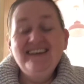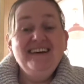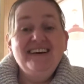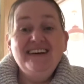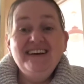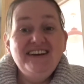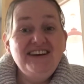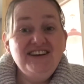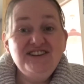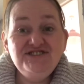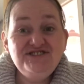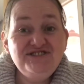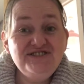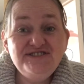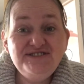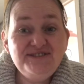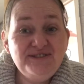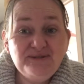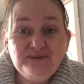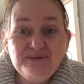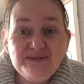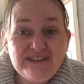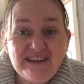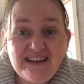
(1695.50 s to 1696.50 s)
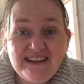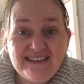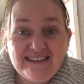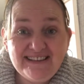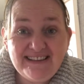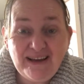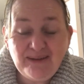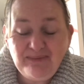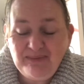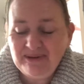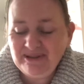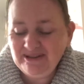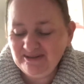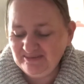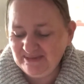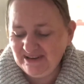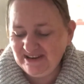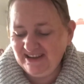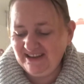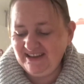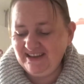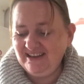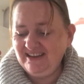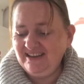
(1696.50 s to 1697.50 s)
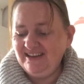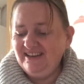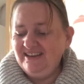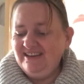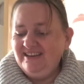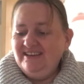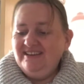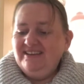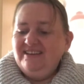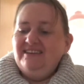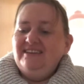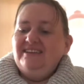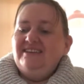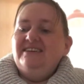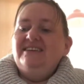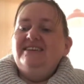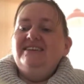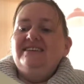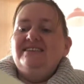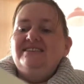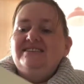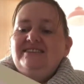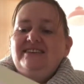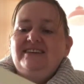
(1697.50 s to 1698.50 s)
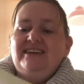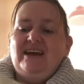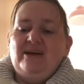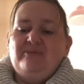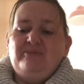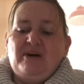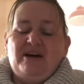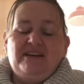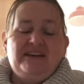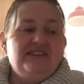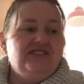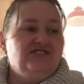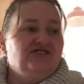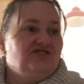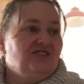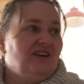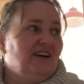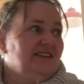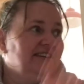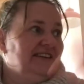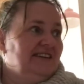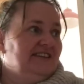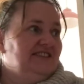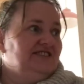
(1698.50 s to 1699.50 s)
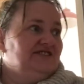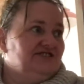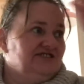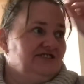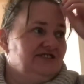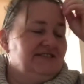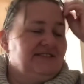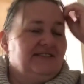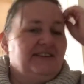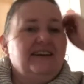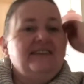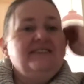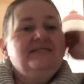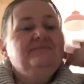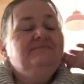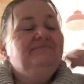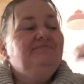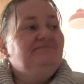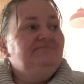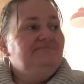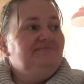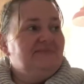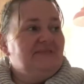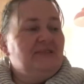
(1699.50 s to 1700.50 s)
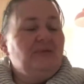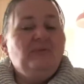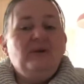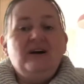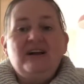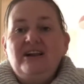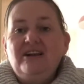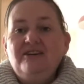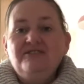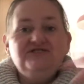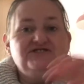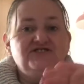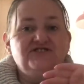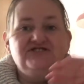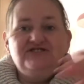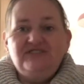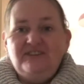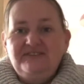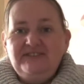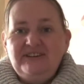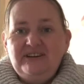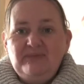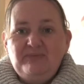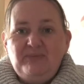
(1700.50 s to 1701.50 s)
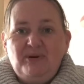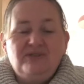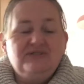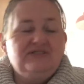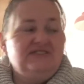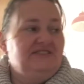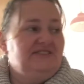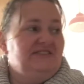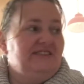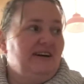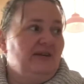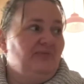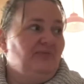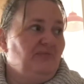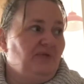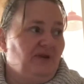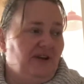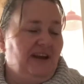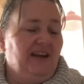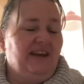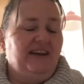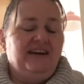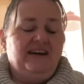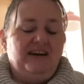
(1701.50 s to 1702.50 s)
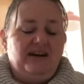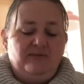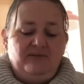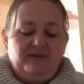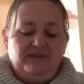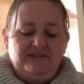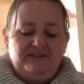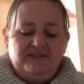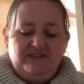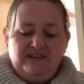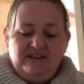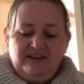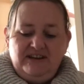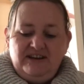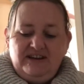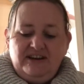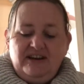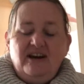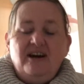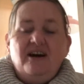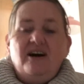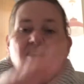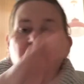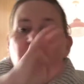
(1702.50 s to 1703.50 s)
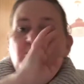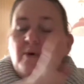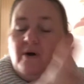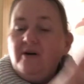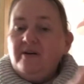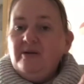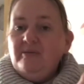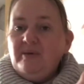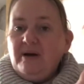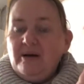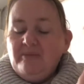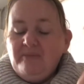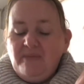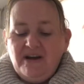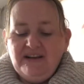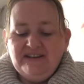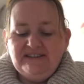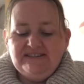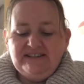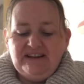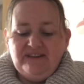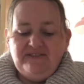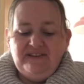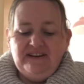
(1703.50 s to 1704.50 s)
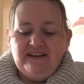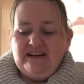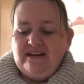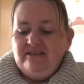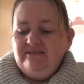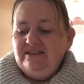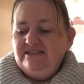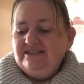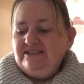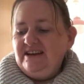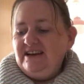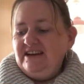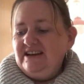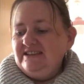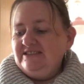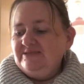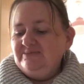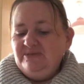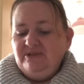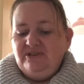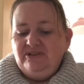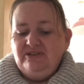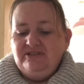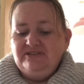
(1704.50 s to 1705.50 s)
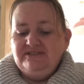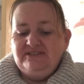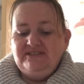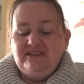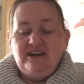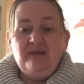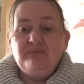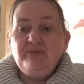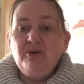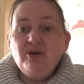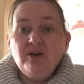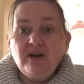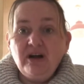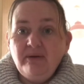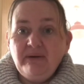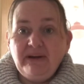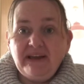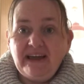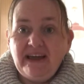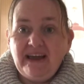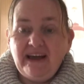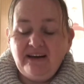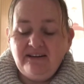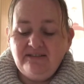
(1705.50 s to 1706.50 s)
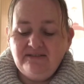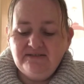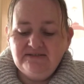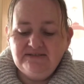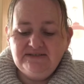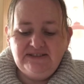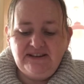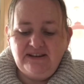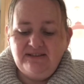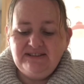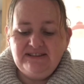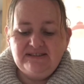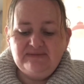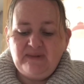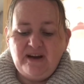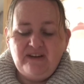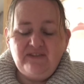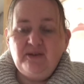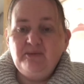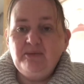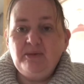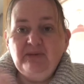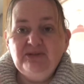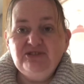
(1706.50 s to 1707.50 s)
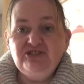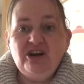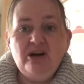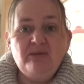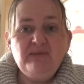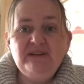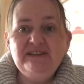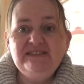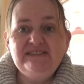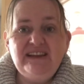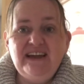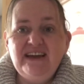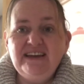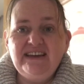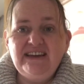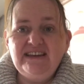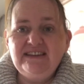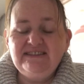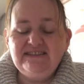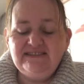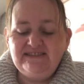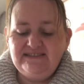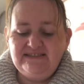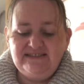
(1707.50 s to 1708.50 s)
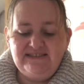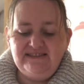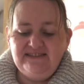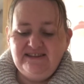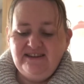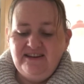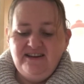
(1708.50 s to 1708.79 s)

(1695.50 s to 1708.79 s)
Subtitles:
It's just all tits up at the minute. So yeah, but I need to try and at least just get some of my clothes just shoved into boxes now, put it in the cupboard, worry about my stuff in a couple of days because I'm not going out, so it doesn't matter if I'm in my jammies, leggings,